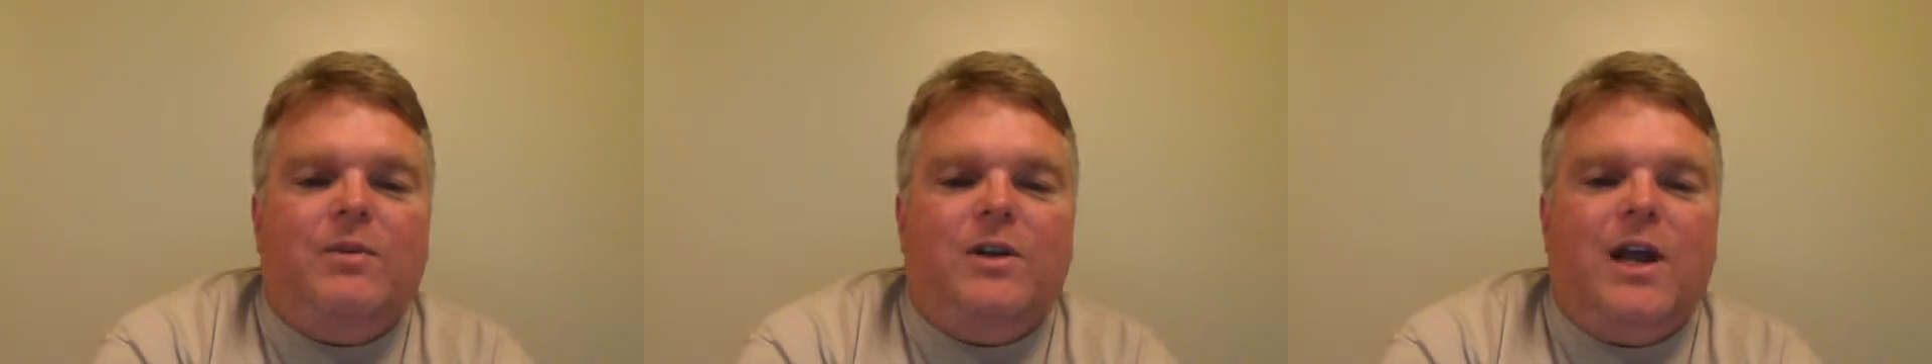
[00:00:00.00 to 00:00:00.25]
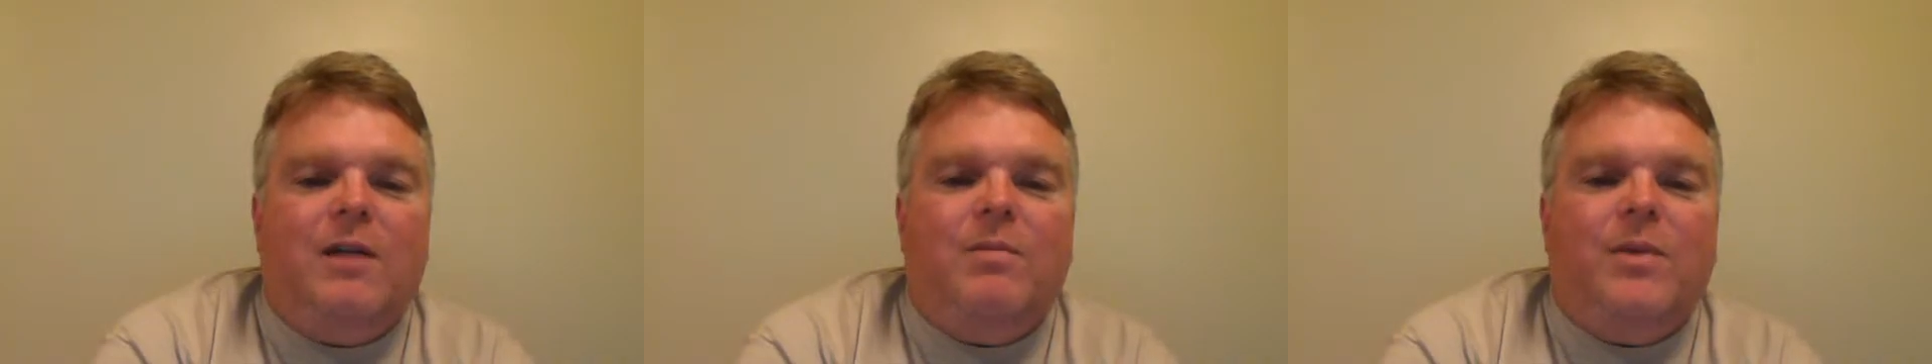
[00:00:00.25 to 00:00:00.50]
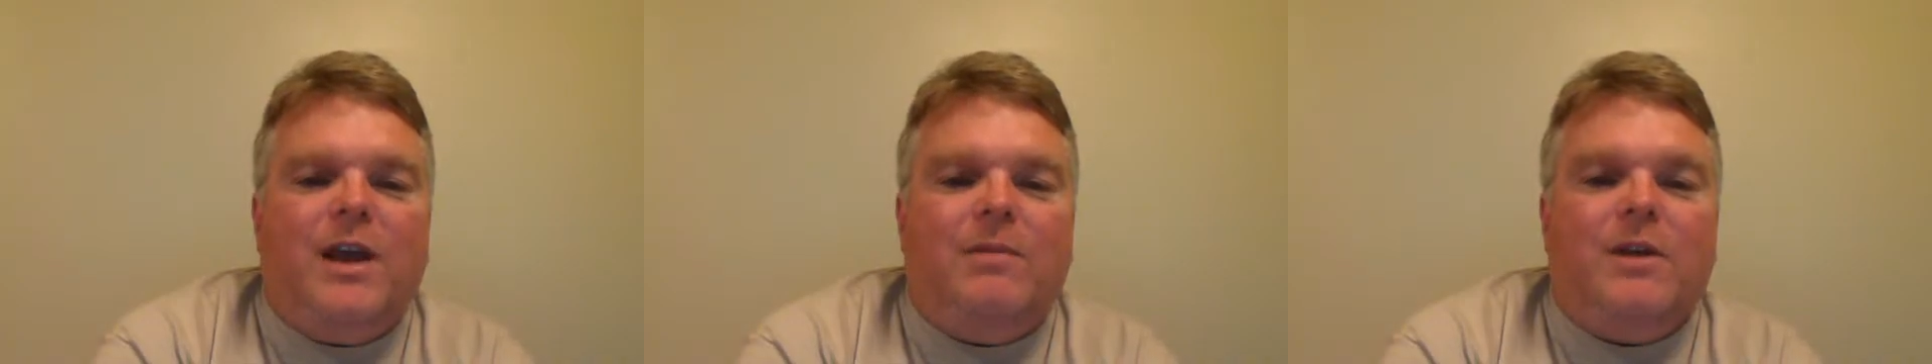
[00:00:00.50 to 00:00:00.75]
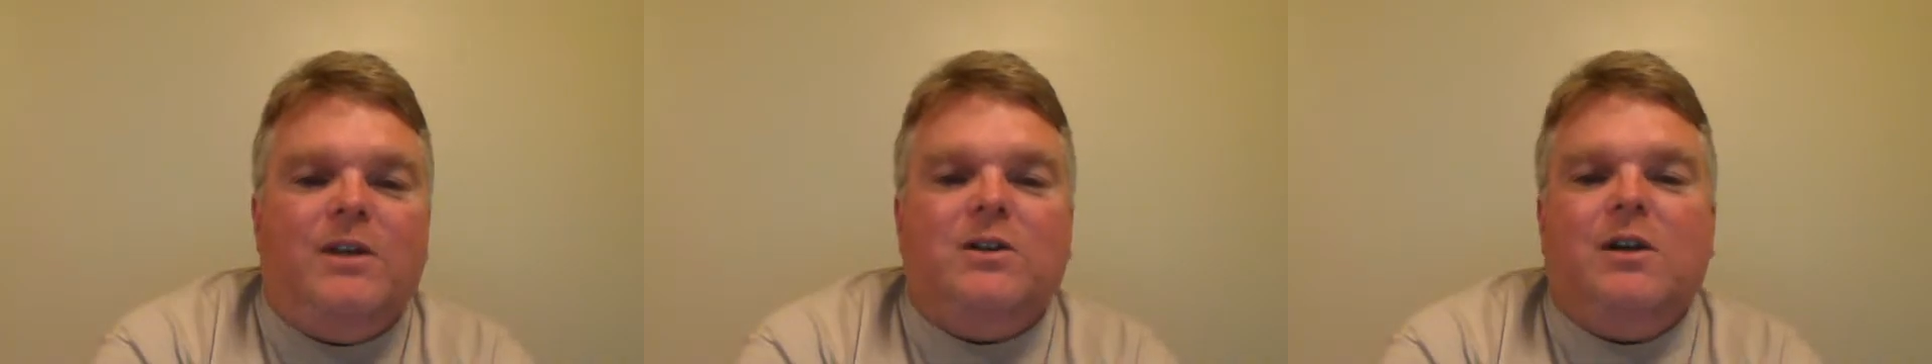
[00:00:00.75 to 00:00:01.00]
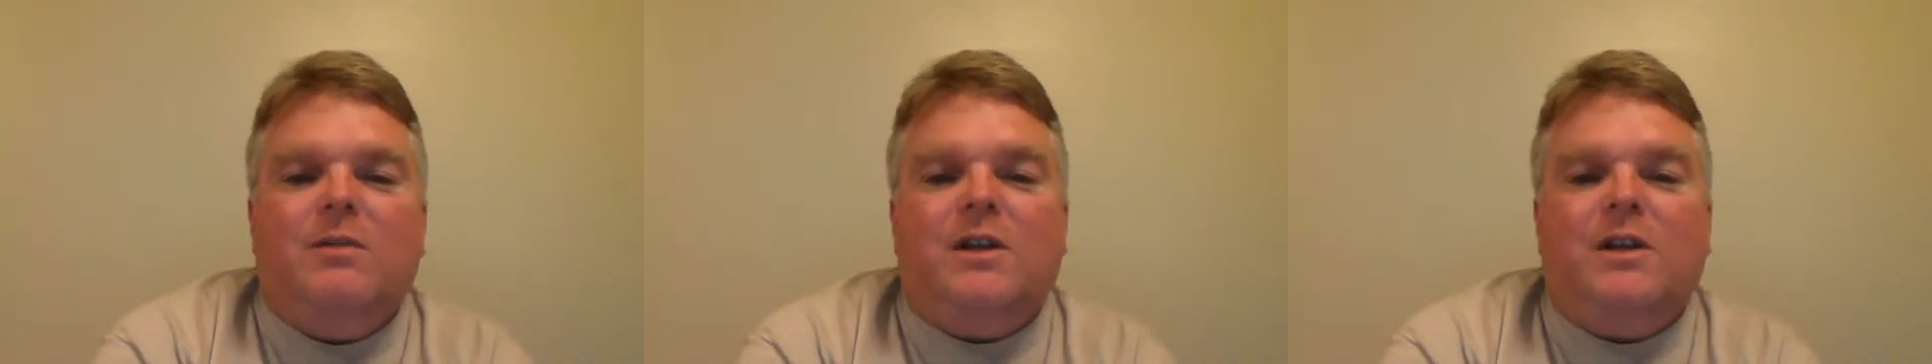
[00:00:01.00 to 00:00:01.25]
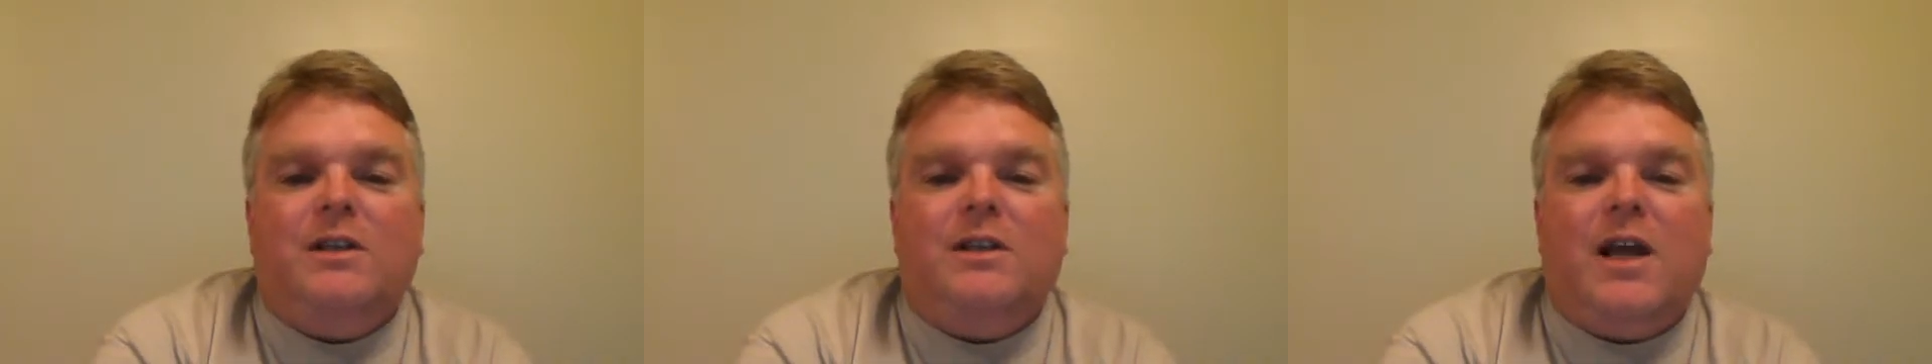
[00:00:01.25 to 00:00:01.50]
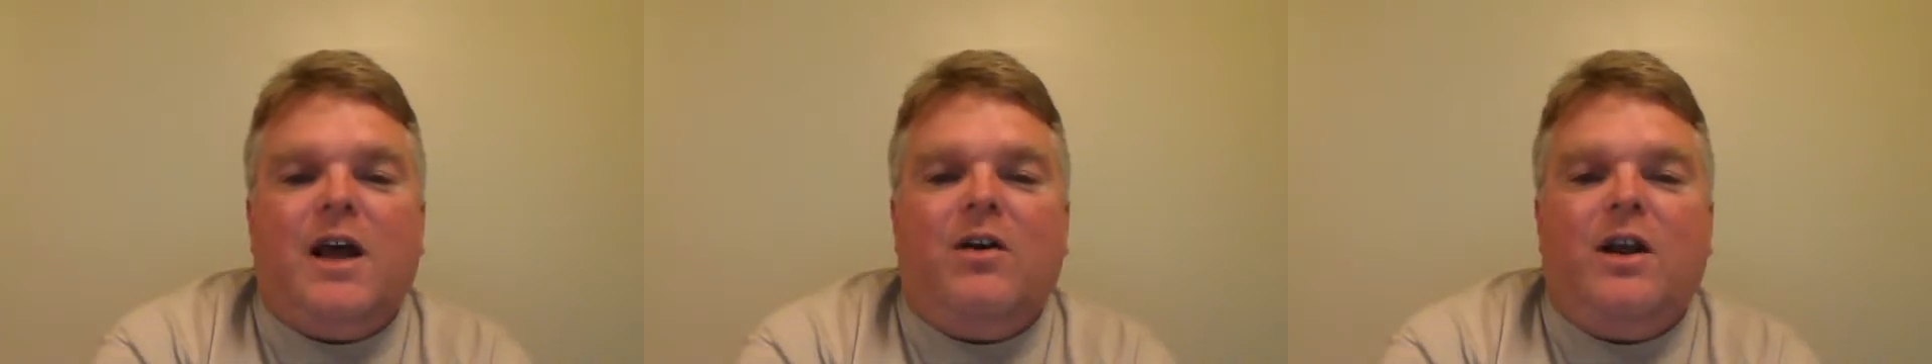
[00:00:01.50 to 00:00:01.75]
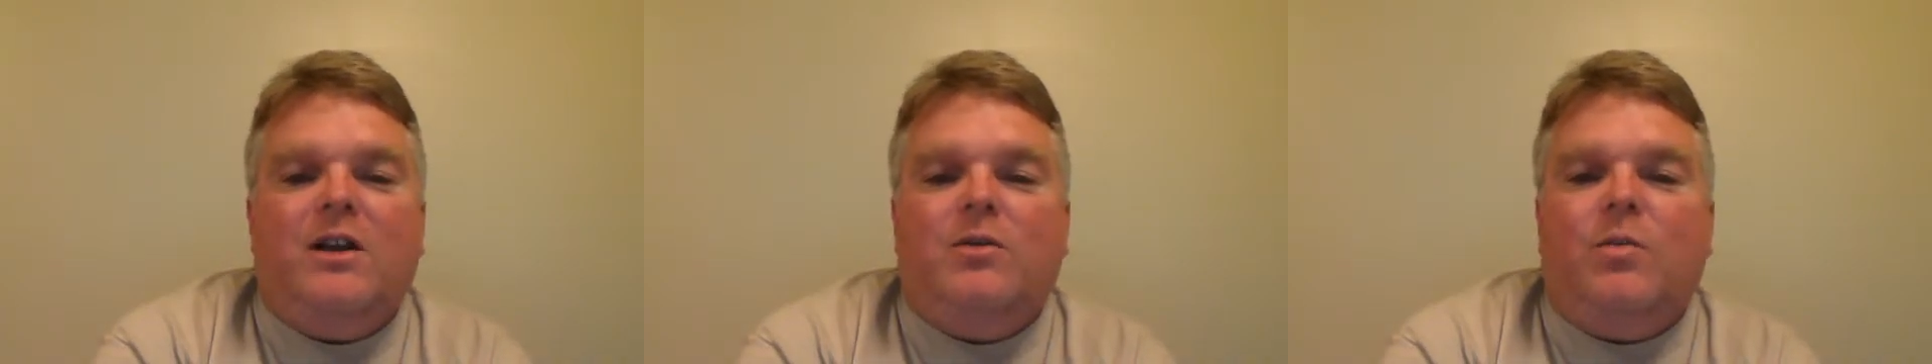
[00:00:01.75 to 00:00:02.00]
till 10 p.m. That's going to be
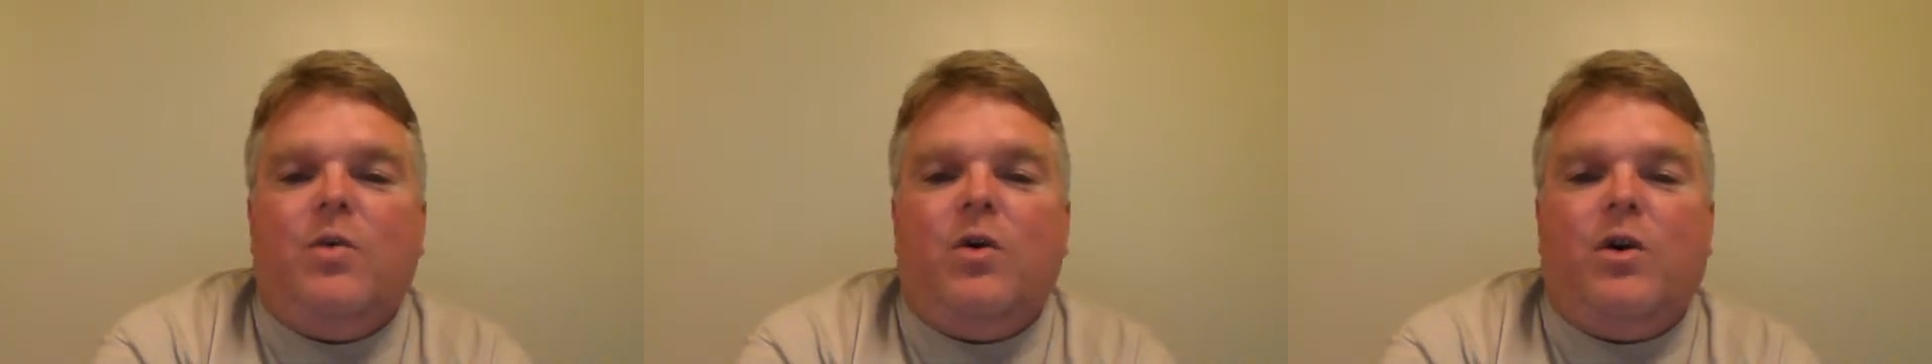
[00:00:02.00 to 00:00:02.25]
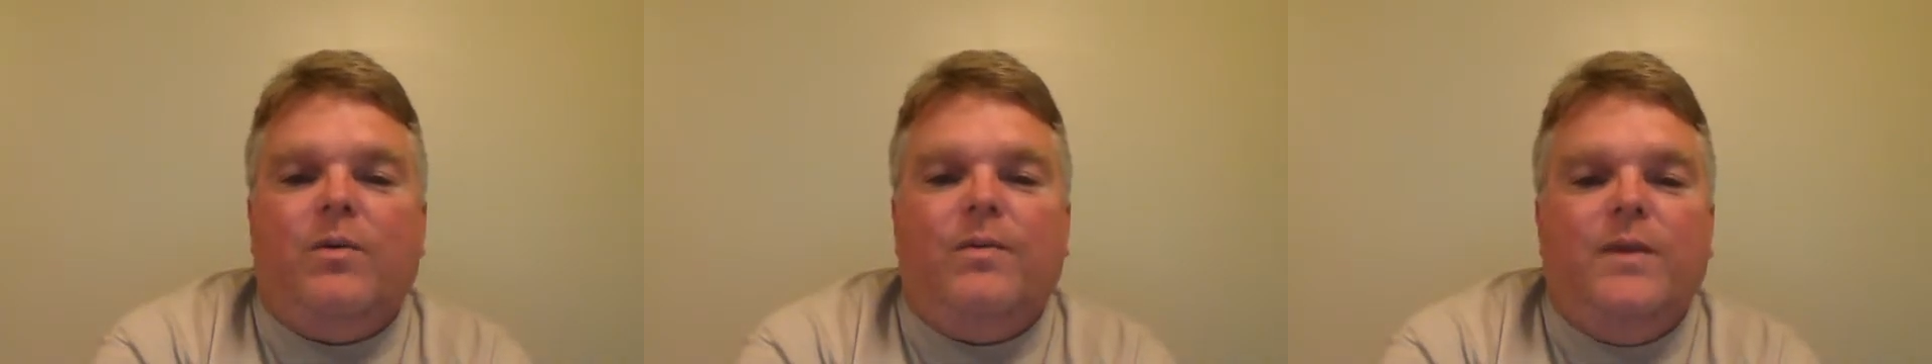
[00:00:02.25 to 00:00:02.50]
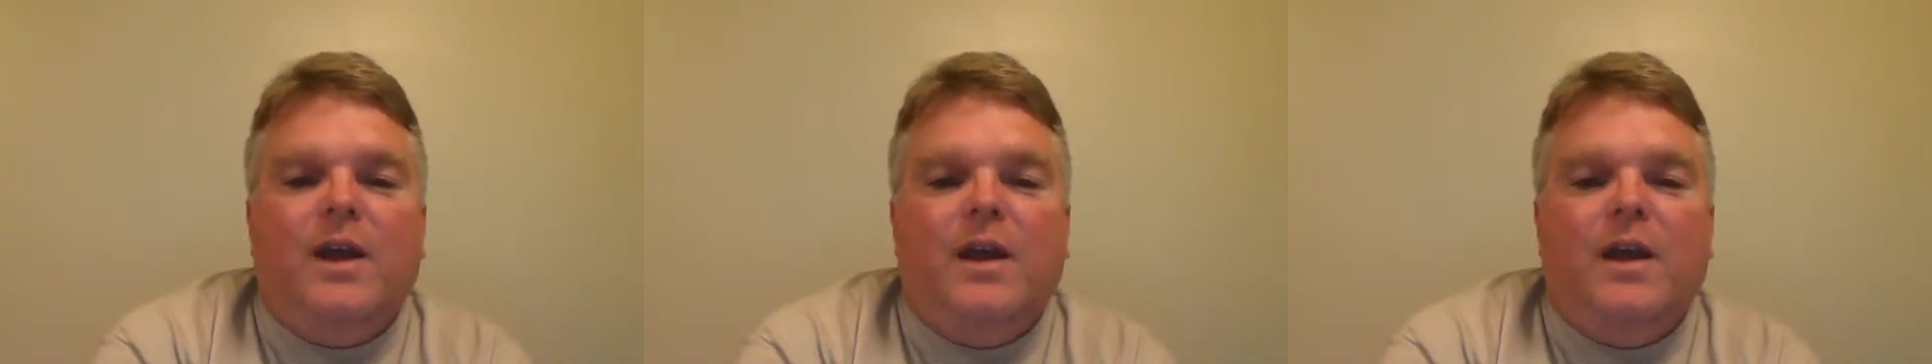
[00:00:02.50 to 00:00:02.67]
Saturday tomorrow.